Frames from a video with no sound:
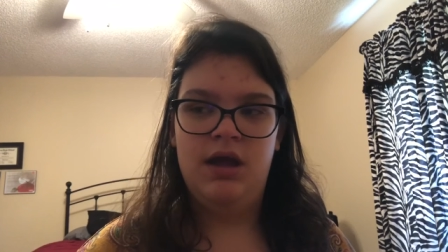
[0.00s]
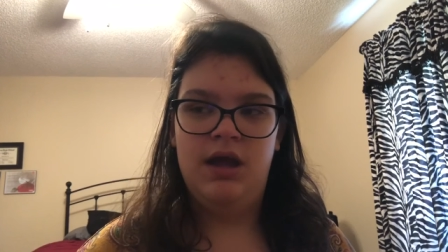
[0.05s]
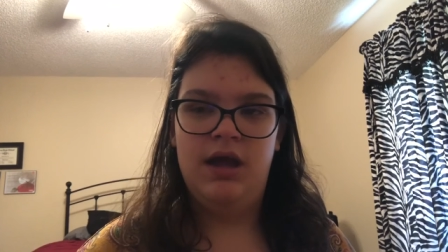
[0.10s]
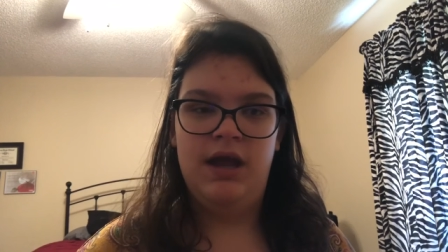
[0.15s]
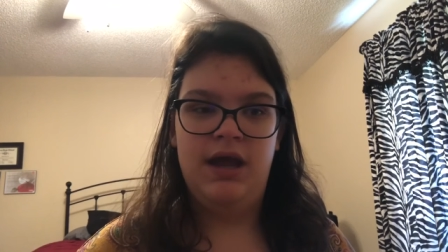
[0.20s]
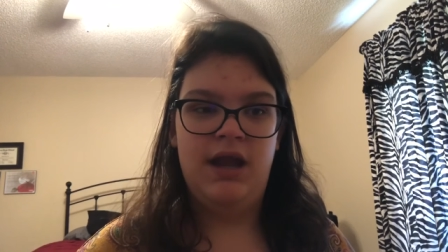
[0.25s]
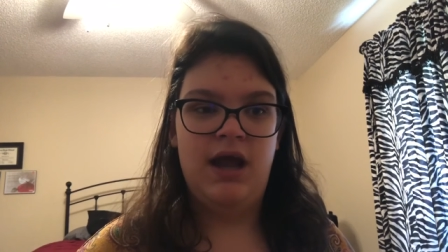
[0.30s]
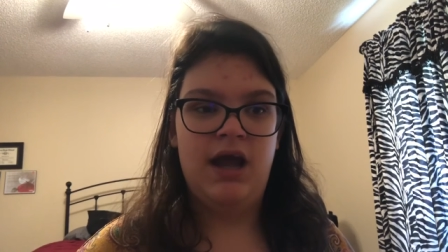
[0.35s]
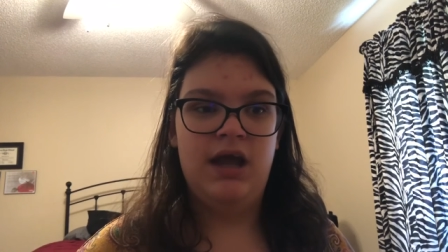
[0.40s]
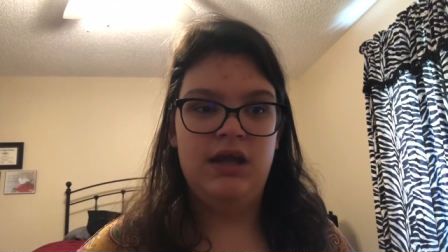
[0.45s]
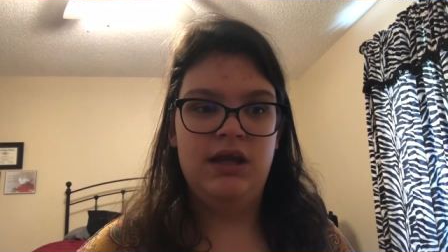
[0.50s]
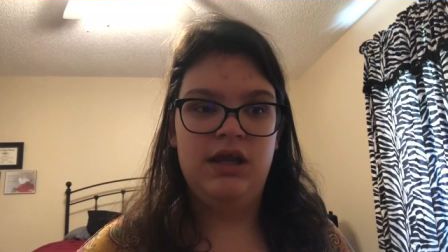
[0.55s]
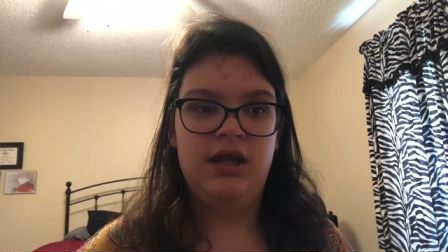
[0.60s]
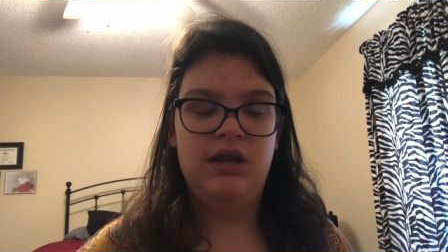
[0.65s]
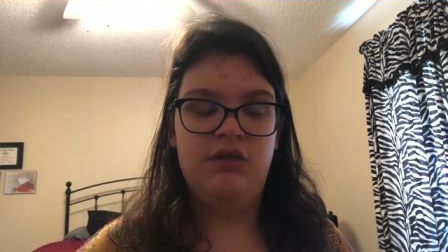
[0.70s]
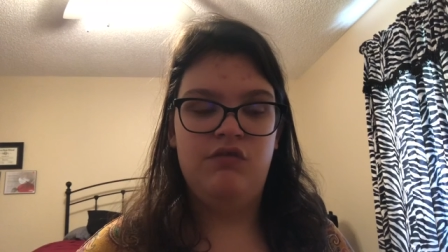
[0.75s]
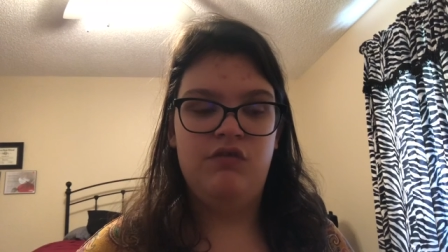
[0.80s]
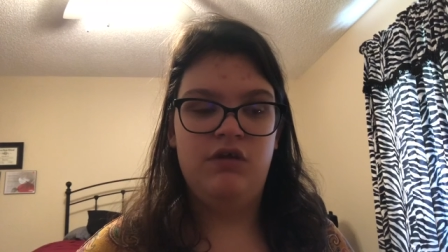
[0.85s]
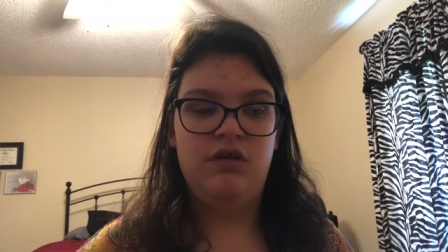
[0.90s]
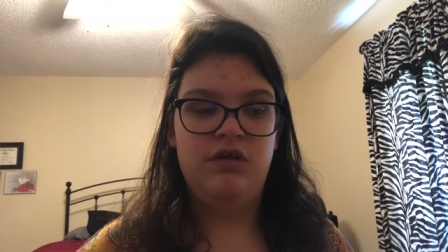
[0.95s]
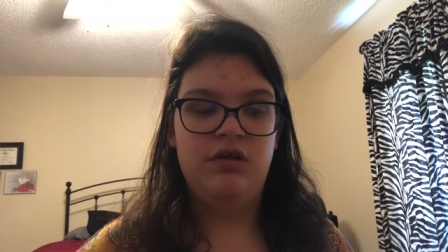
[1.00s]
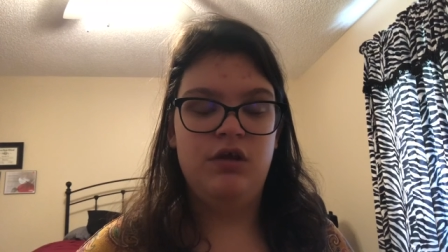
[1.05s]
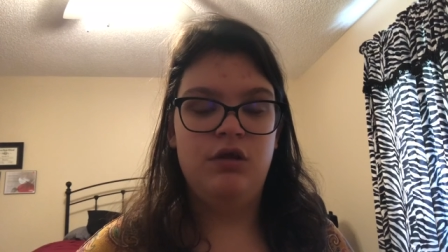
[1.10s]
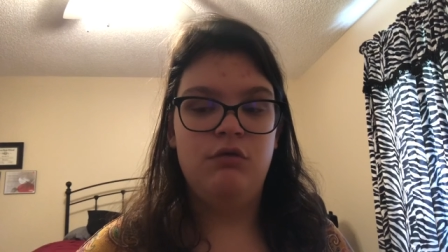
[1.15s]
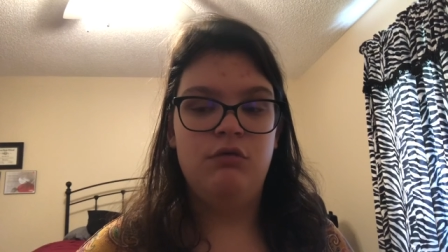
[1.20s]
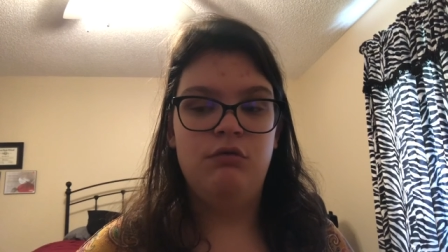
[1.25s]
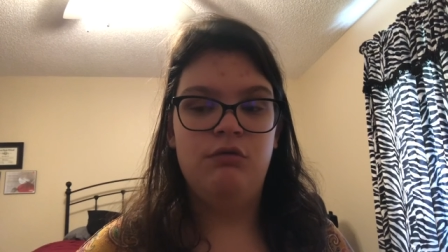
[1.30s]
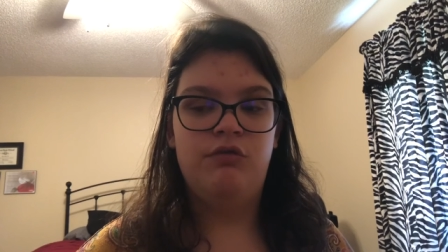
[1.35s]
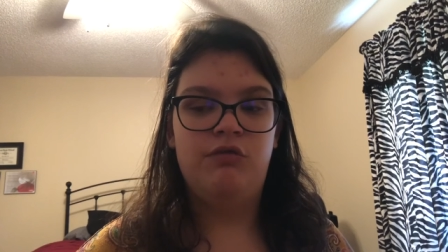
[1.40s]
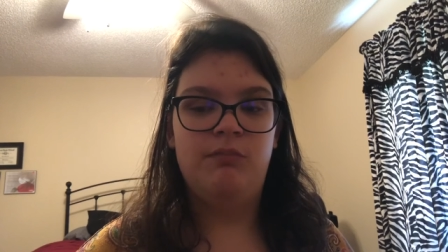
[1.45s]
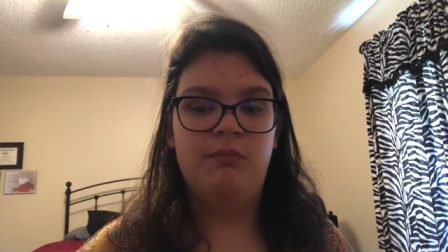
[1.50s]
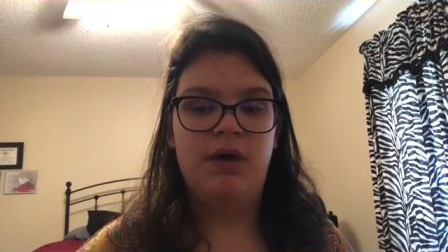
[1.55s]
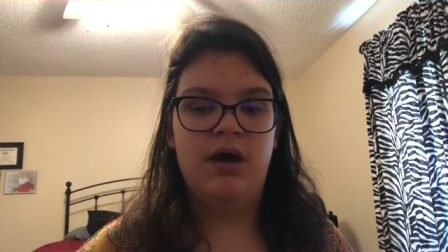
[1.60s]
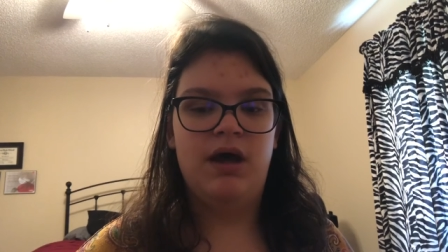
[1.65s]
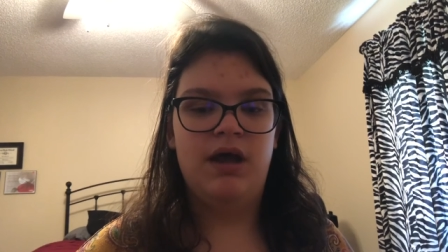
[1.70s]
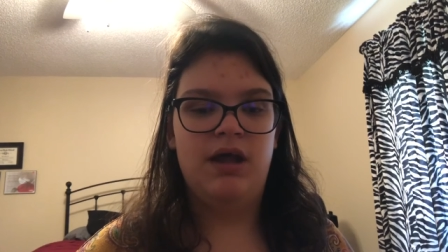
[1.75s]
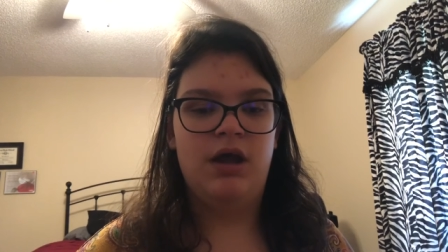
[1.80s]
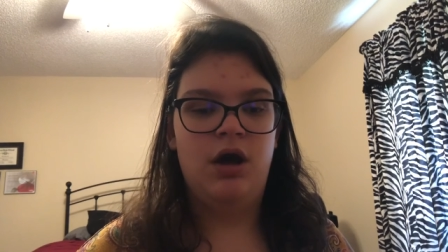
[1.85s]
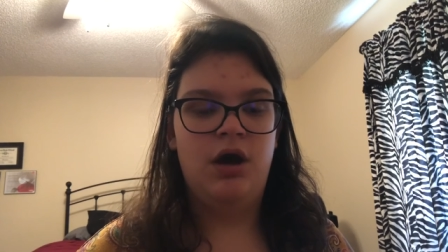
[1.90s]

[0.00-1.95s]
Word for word: And I need to use my